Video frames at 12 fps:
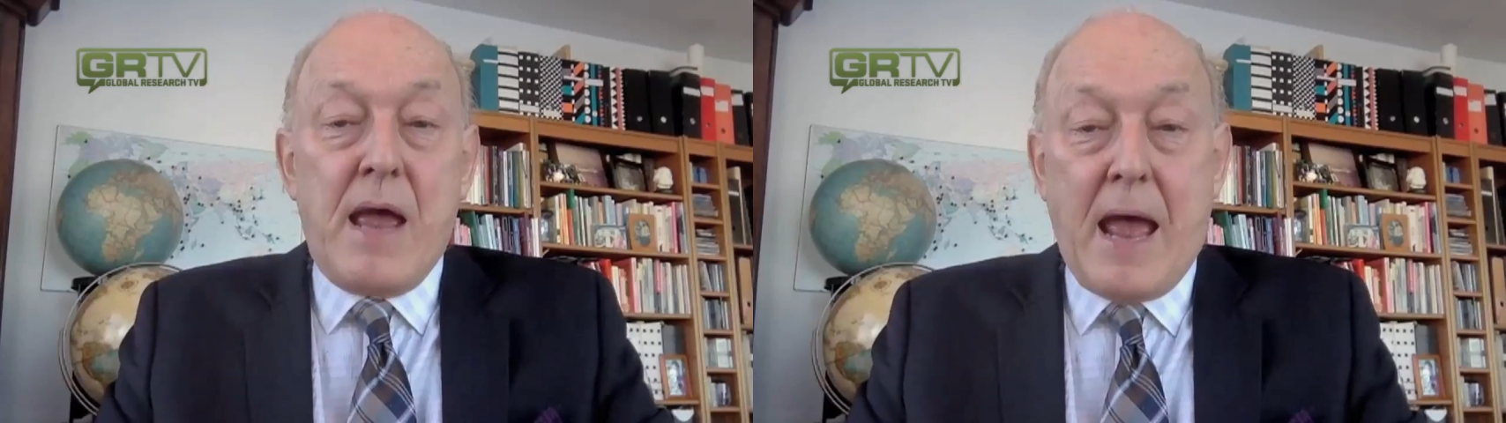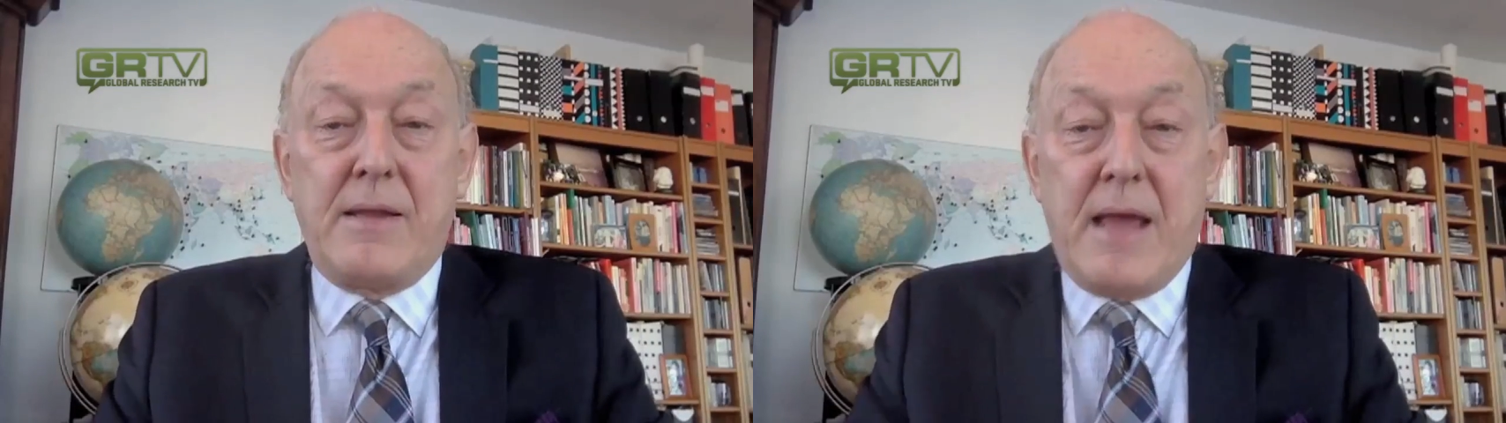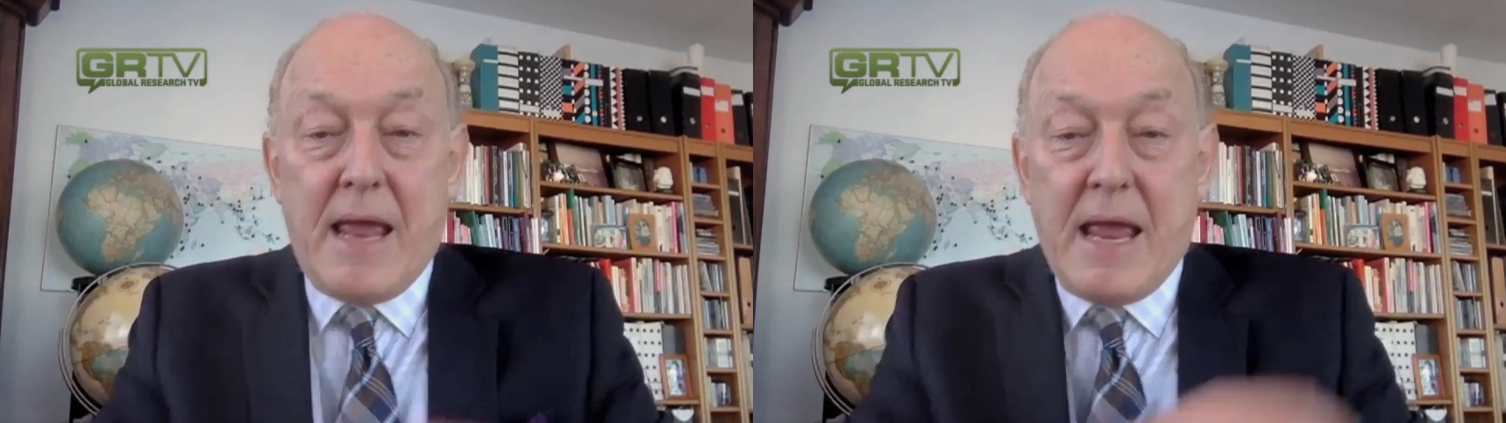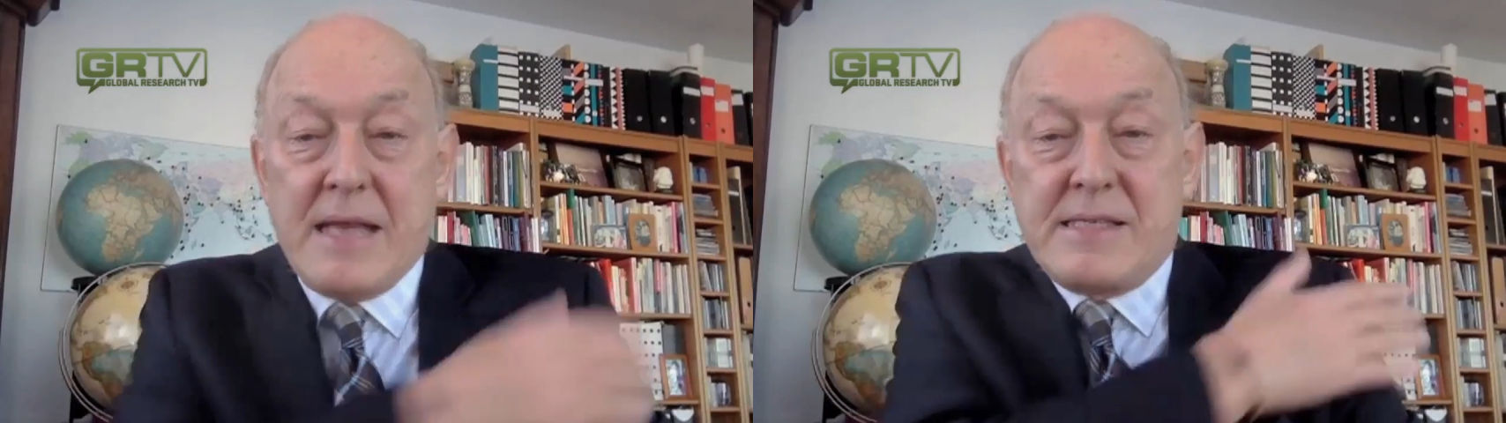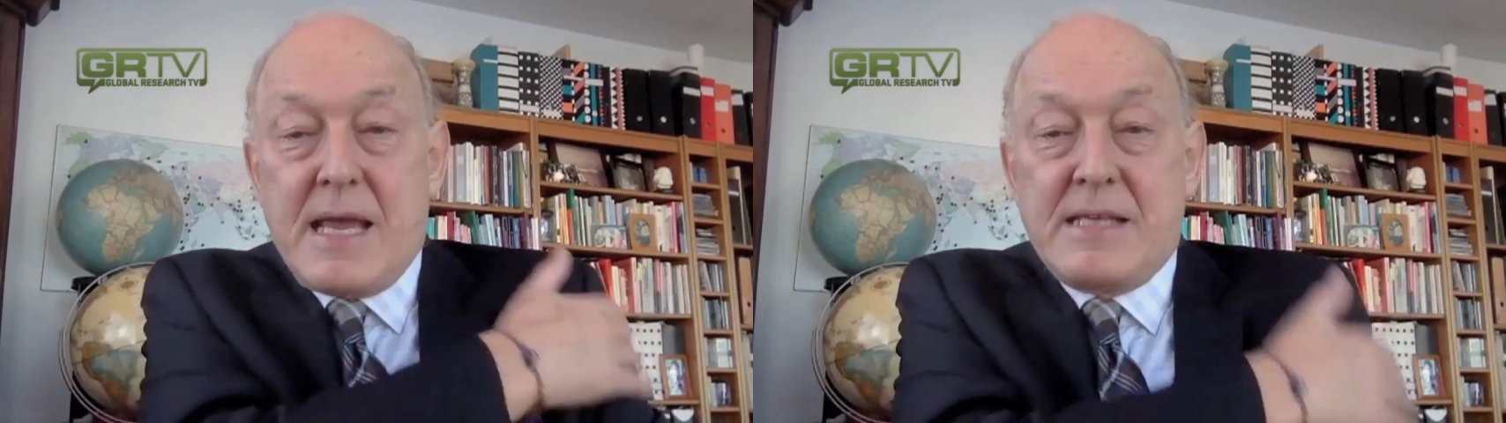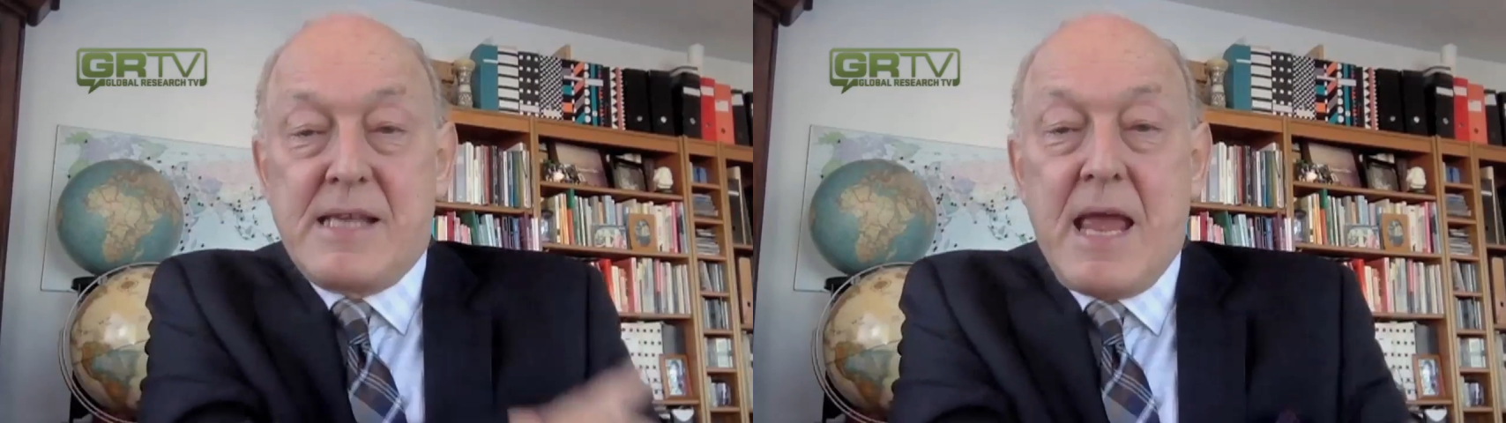had an
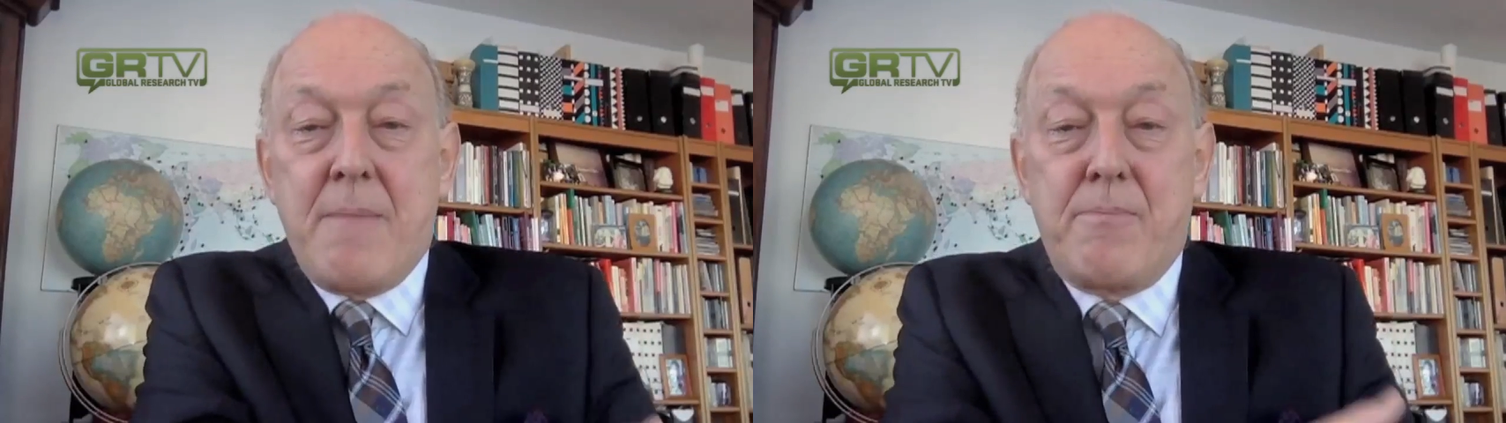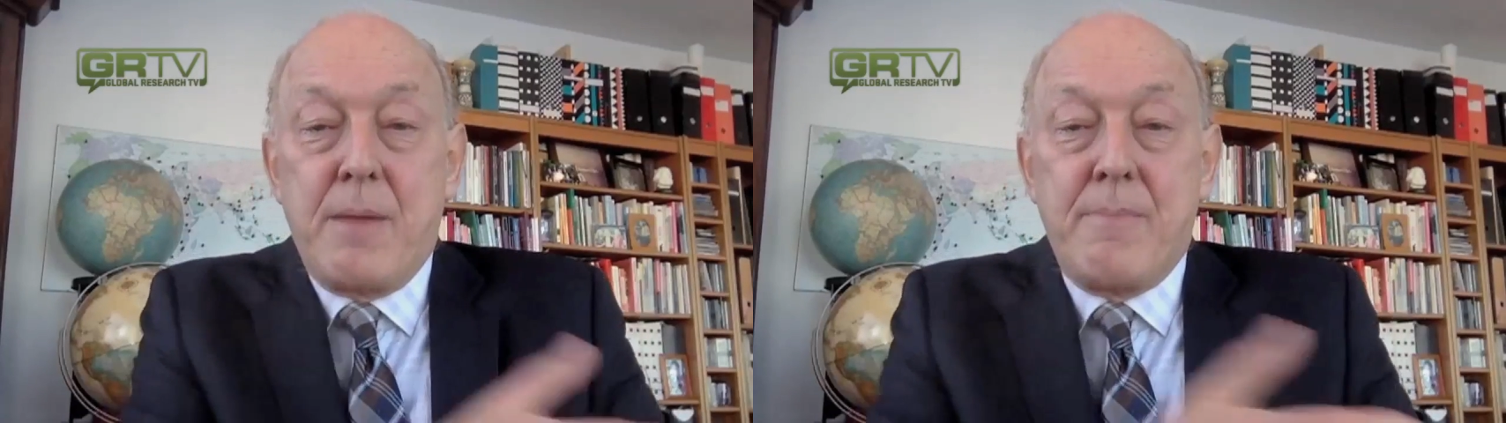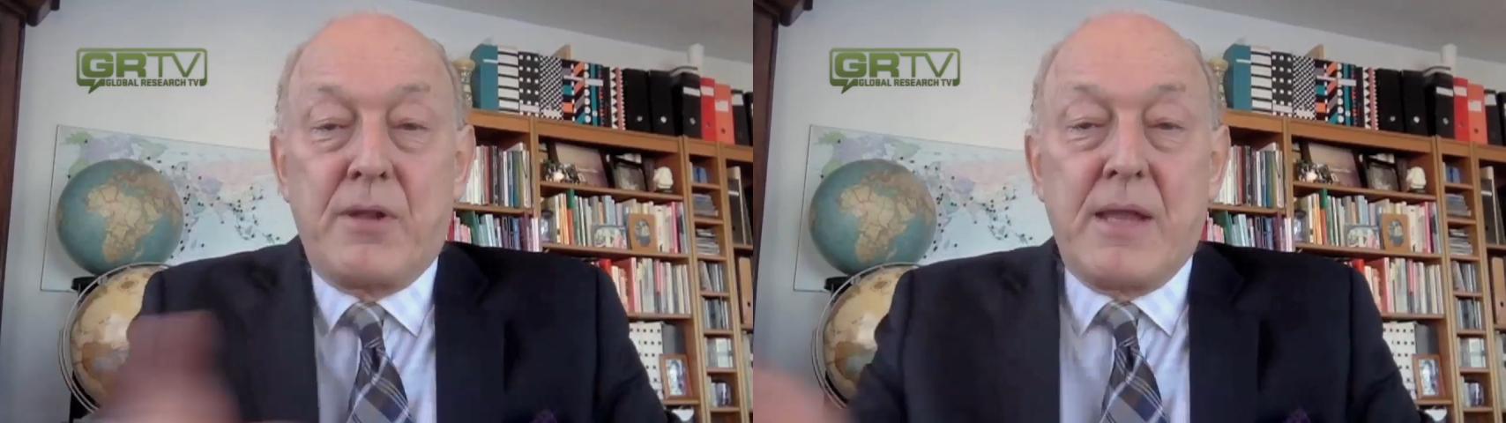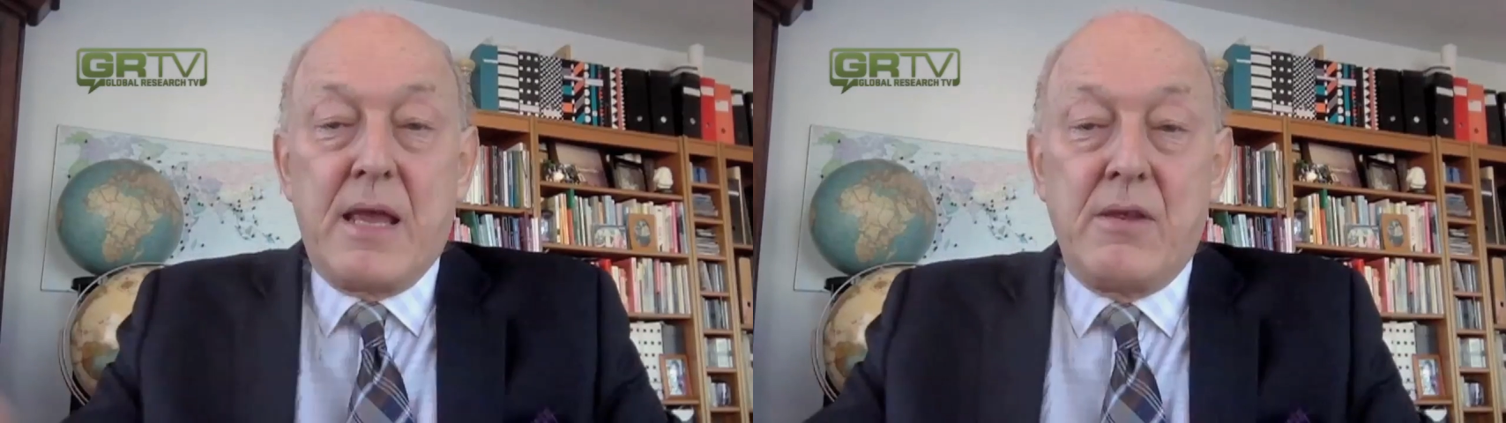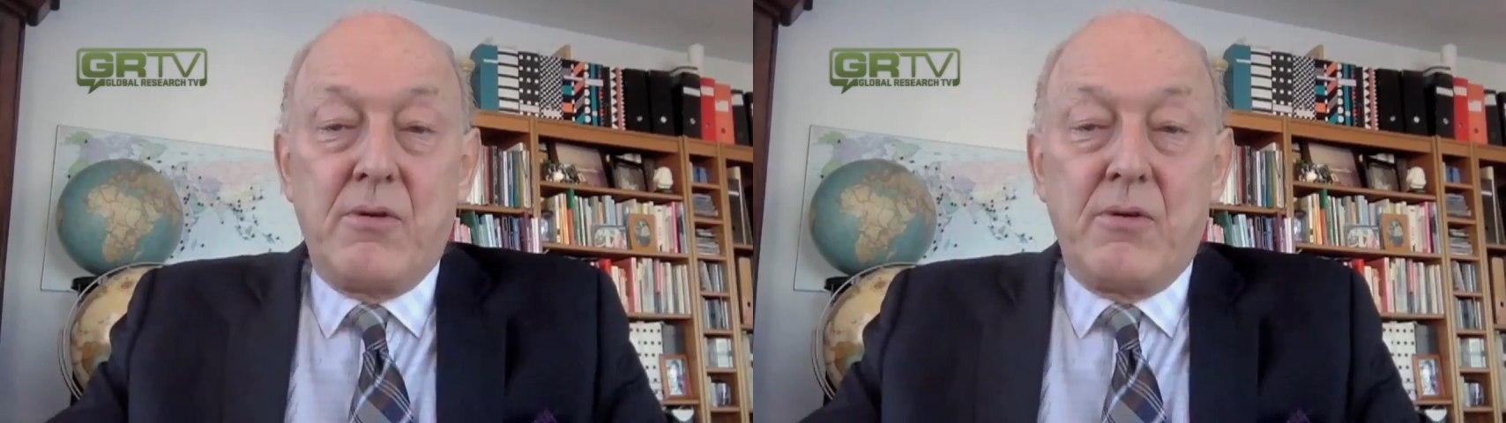SS emblem on their